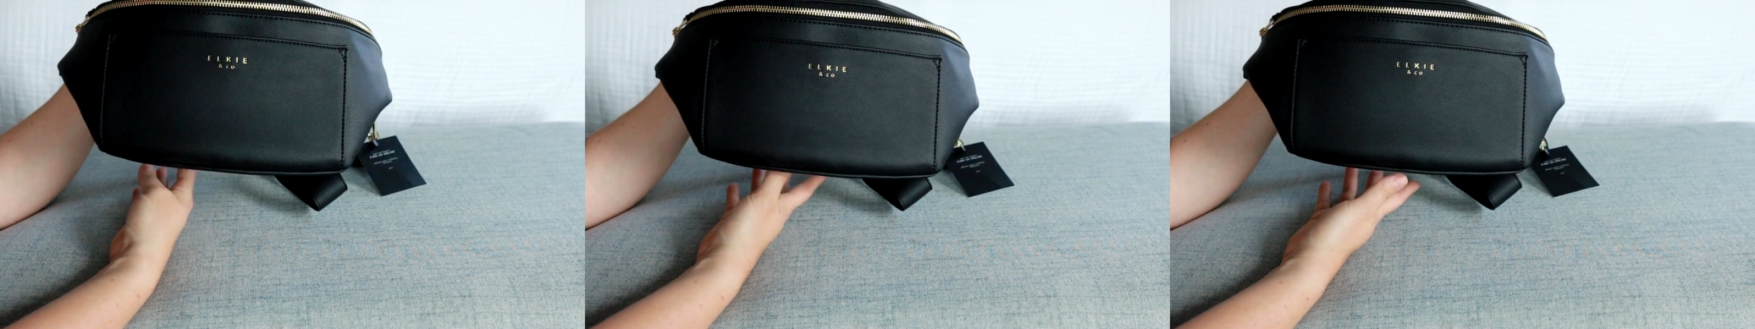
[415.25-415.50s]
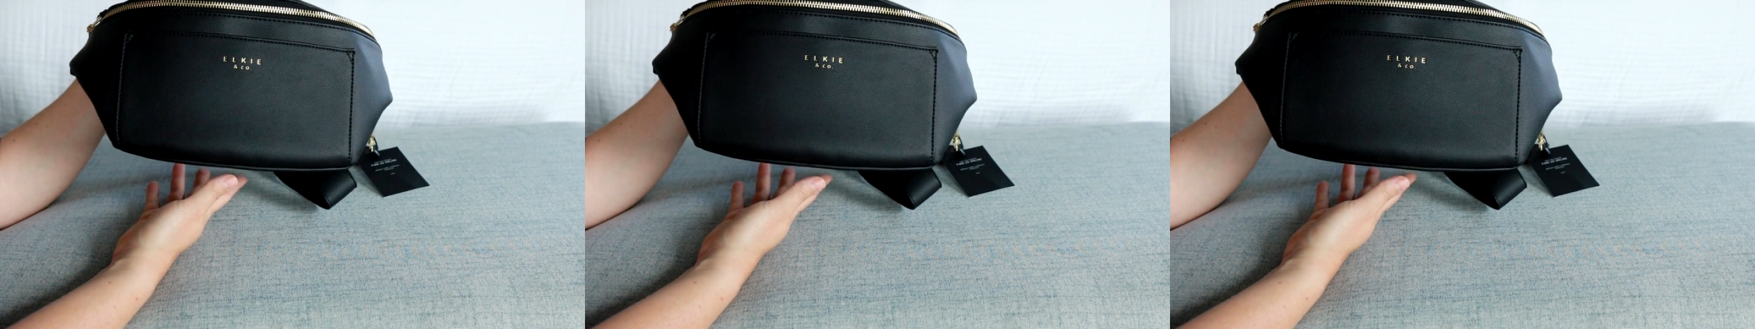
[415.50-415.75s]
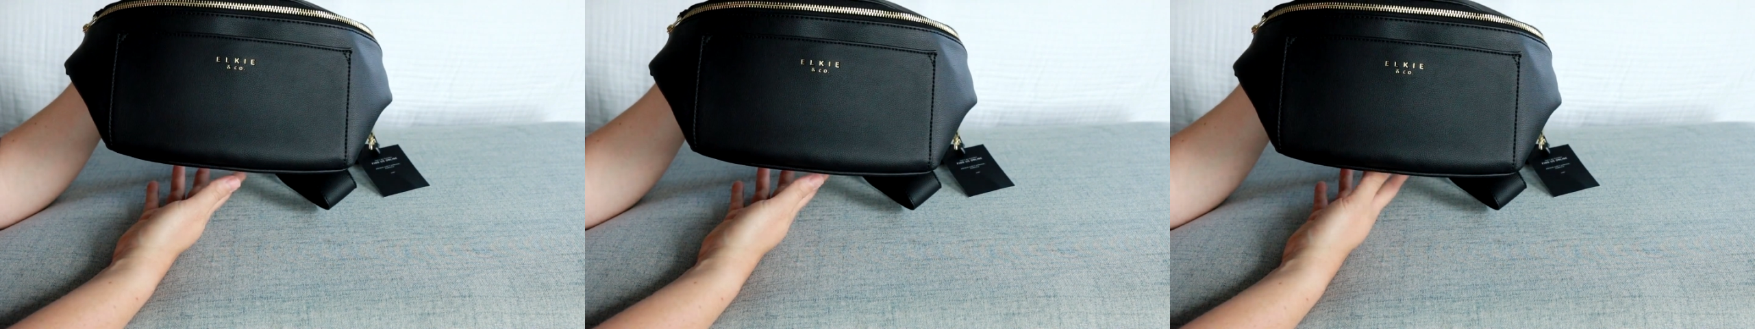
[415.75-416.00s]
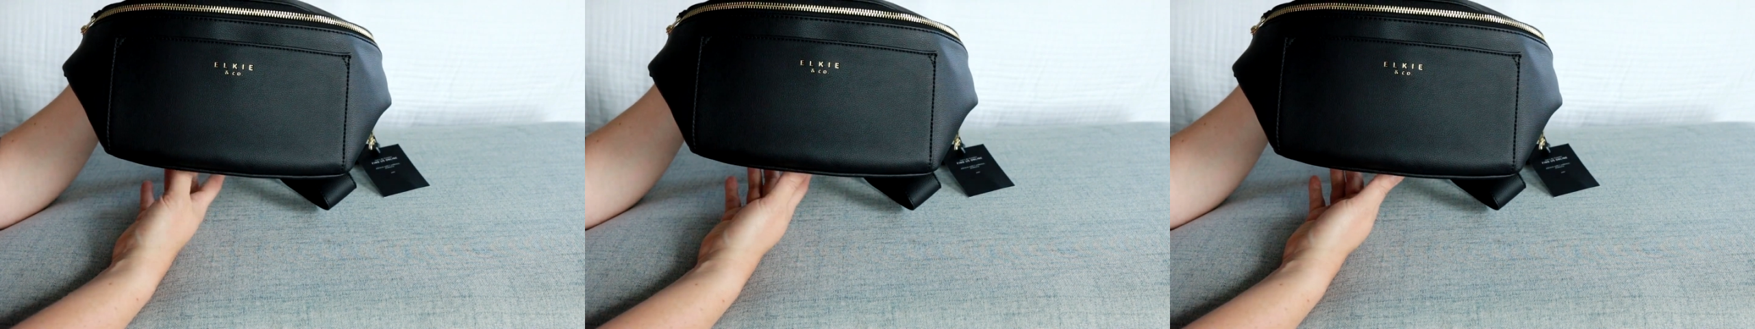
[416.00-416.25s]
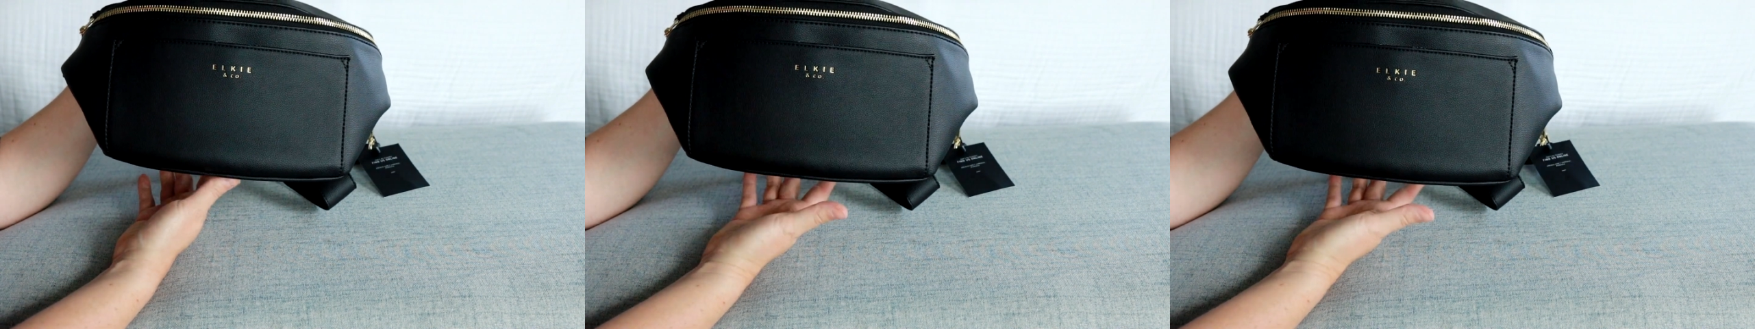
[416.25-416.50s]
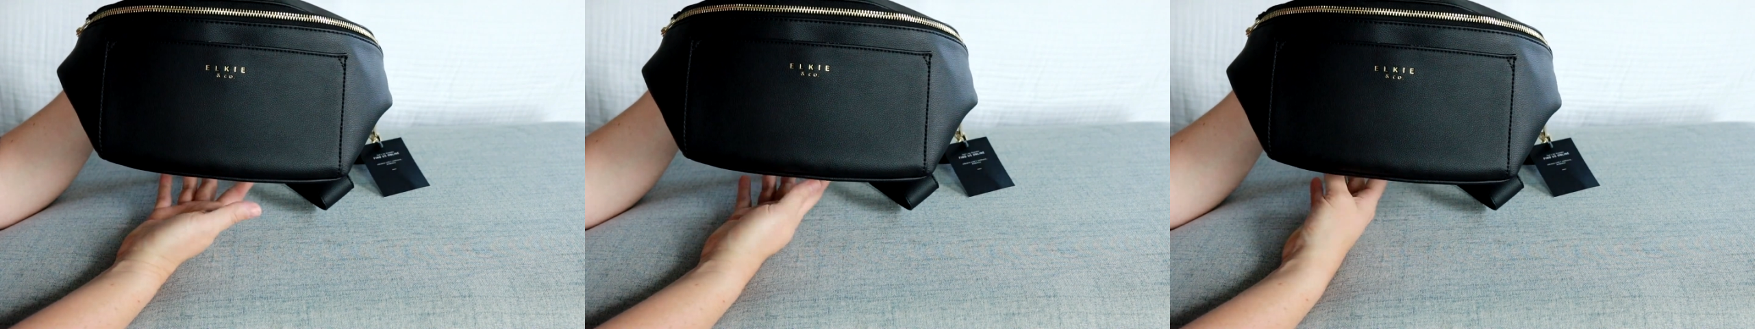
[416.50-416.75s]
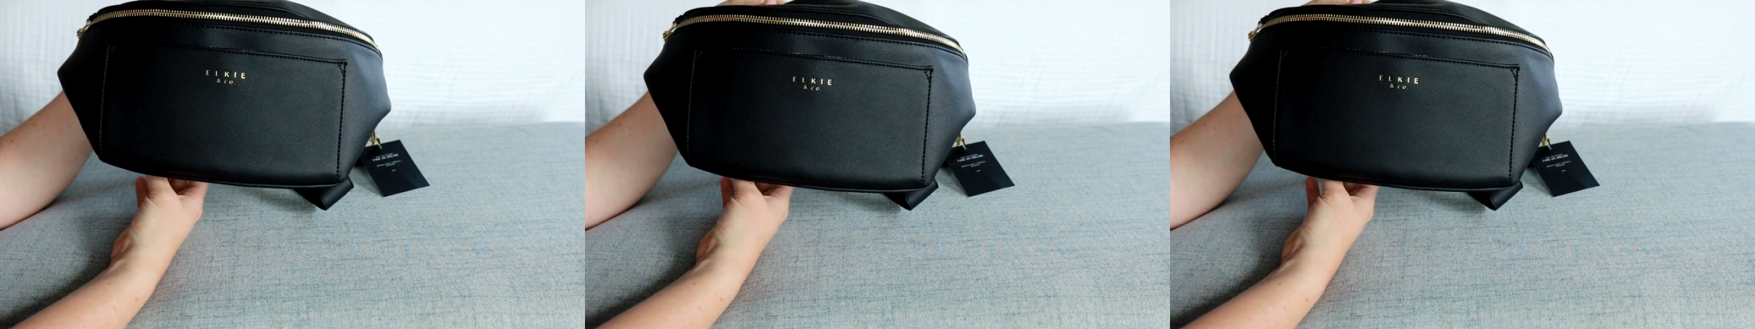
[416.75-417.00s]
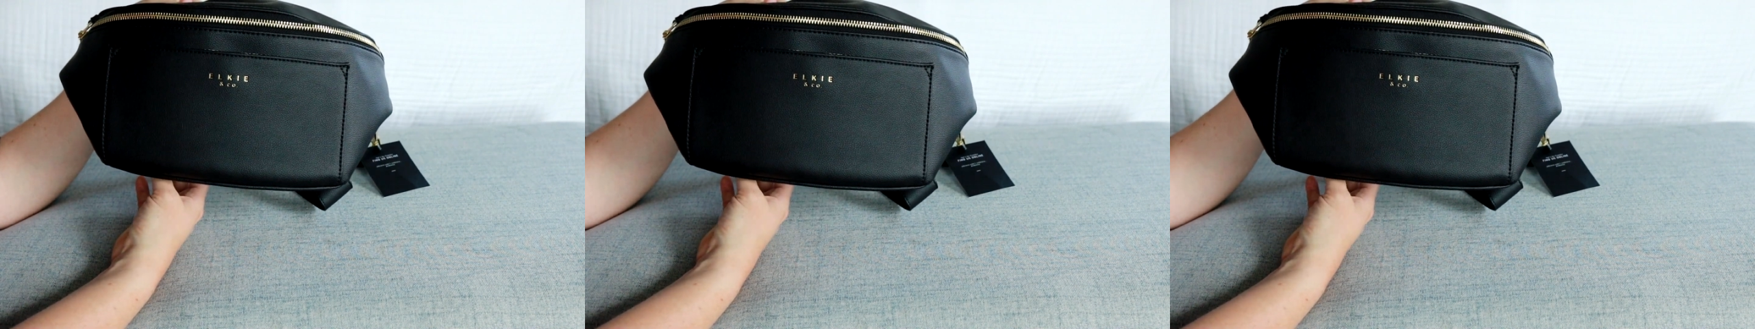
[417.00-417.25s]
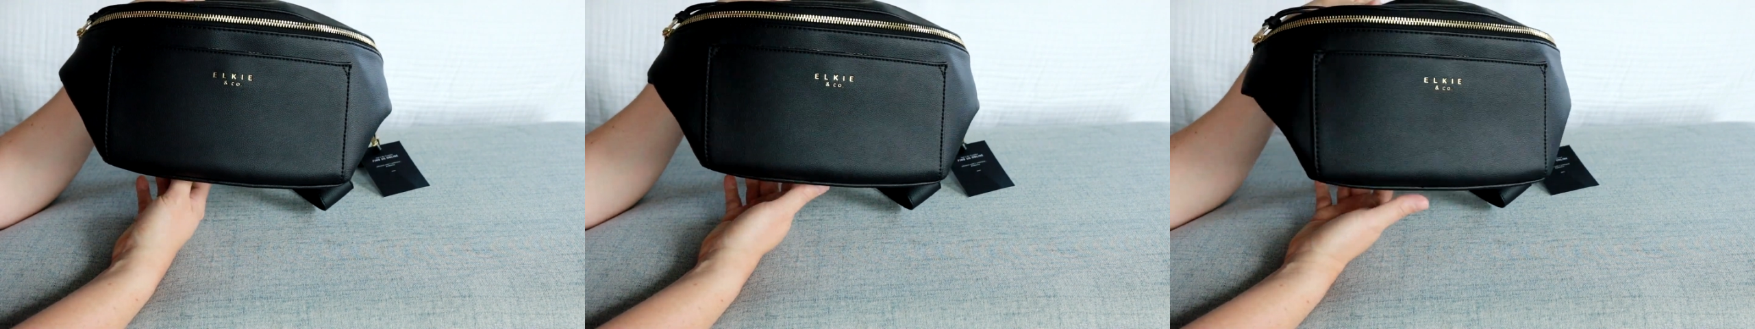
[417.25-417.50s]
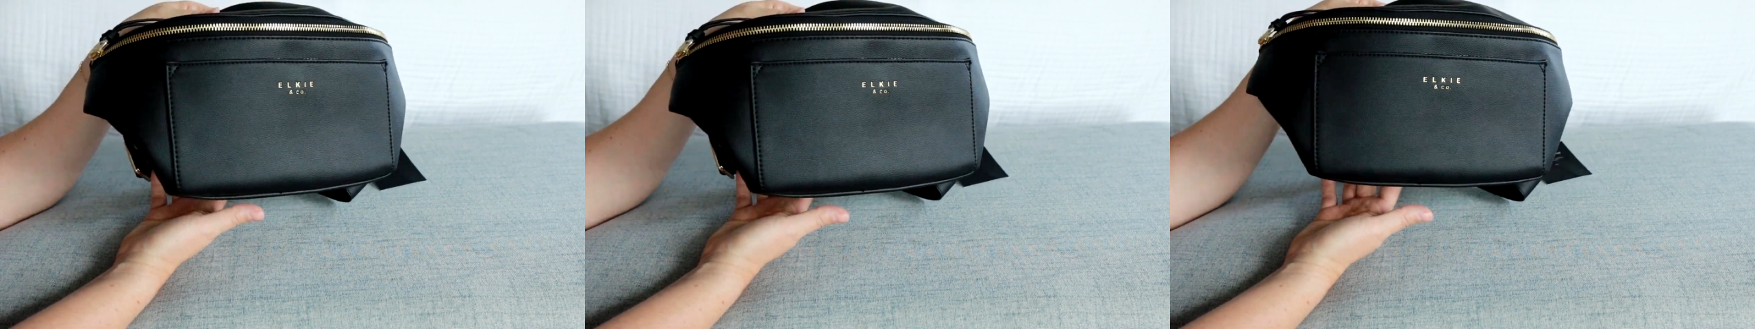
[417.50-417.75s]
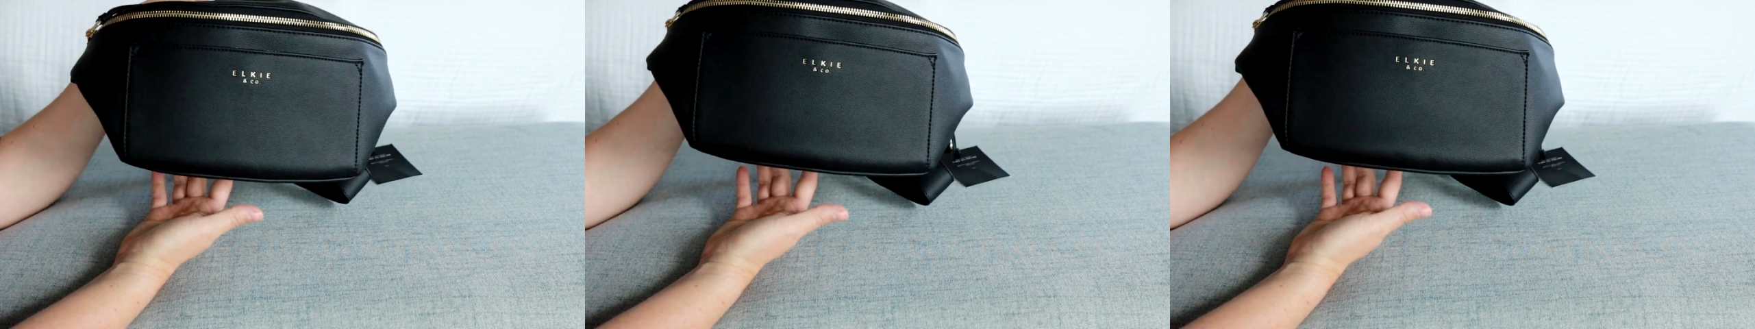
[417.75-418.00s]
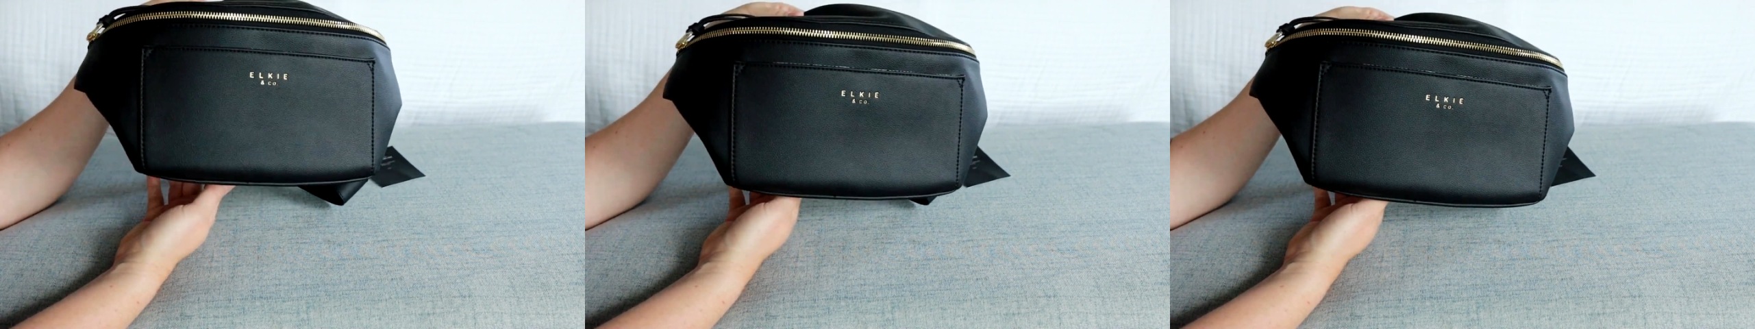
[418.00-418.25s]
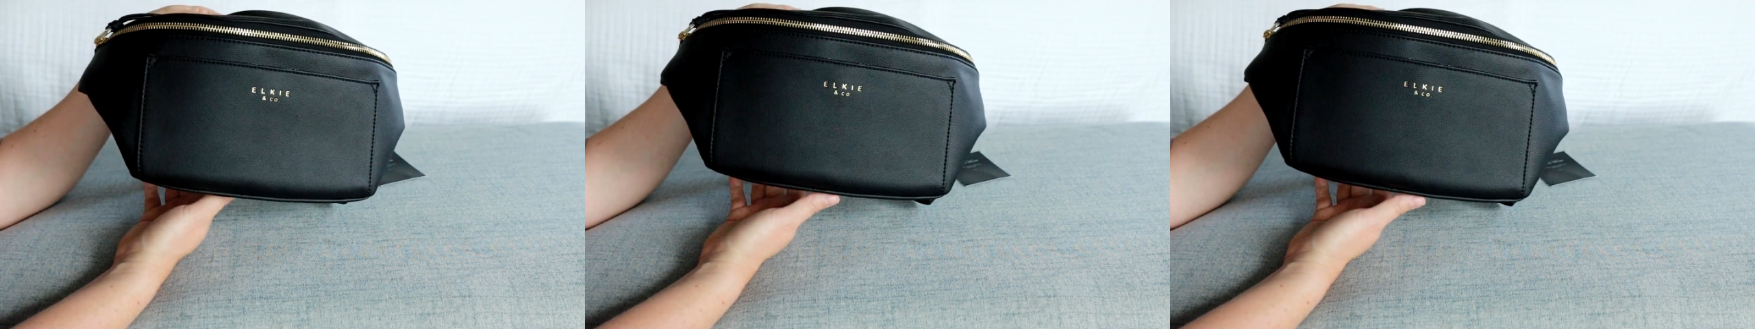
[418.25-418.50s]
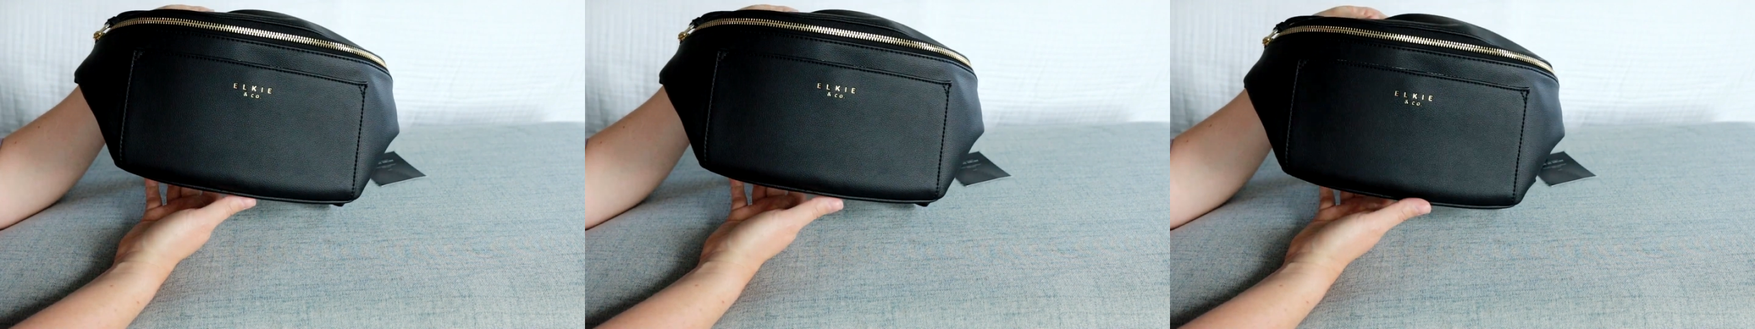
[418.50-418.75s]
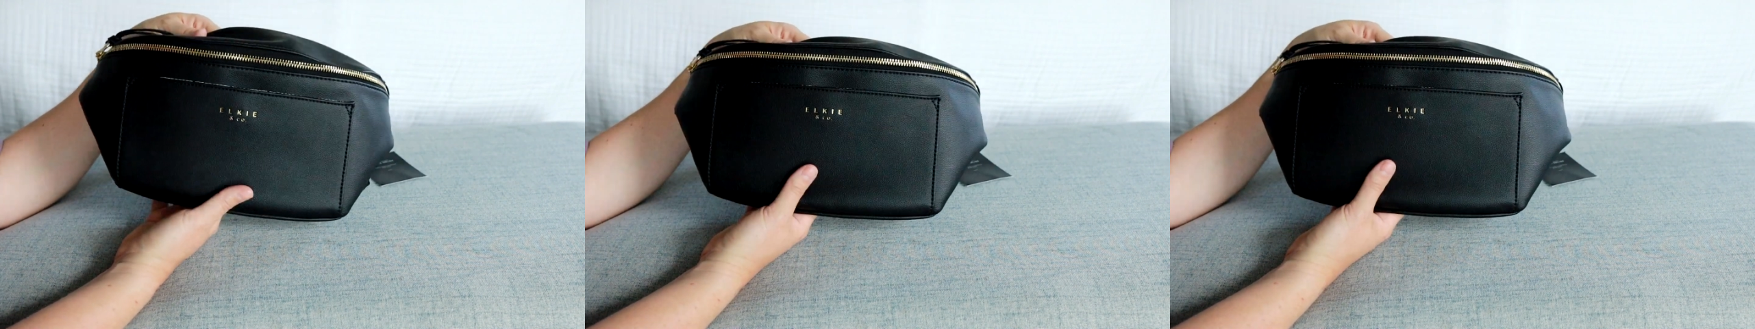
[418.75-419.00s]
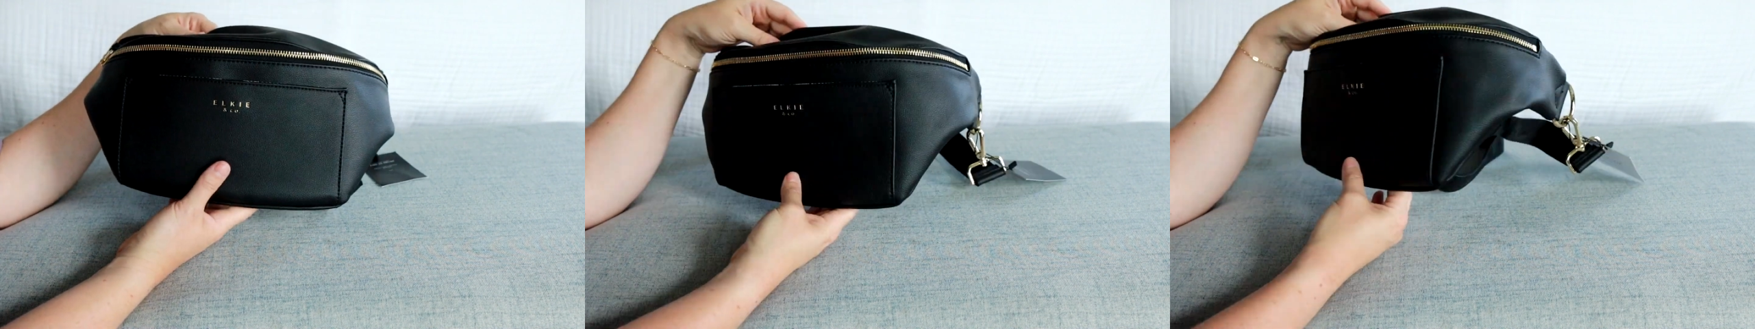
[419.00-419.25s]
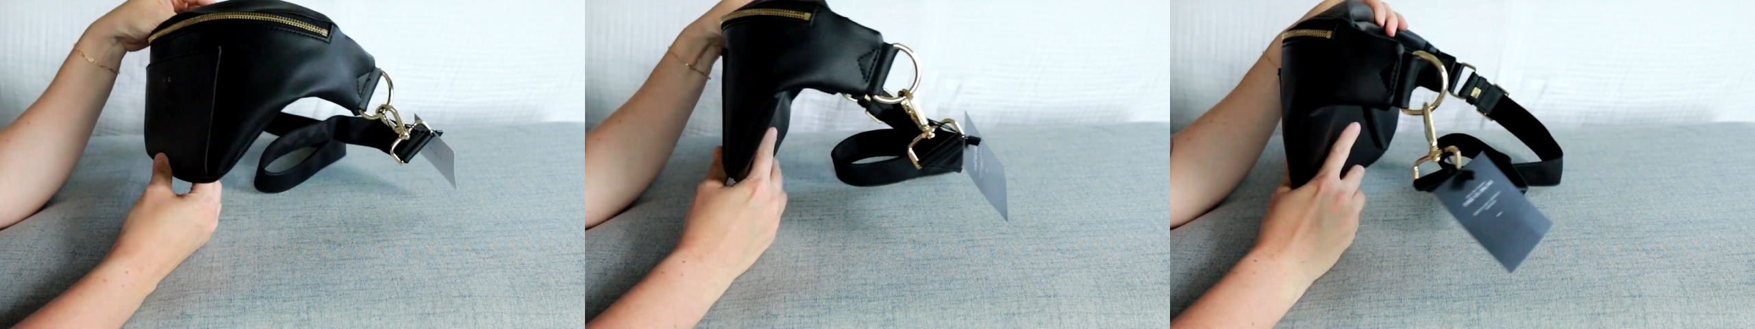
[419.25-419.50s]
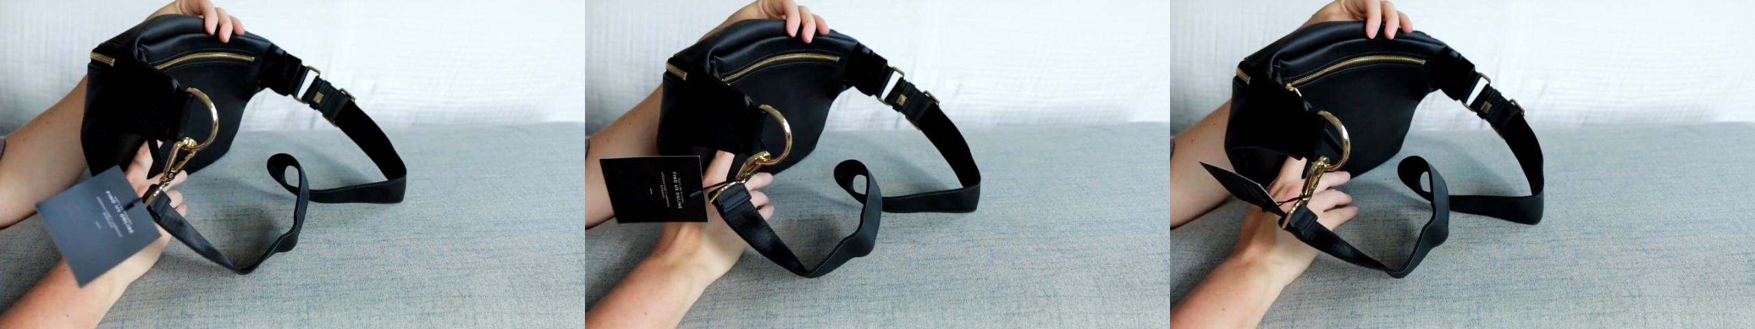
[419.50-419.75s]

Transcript: (no speaker visible)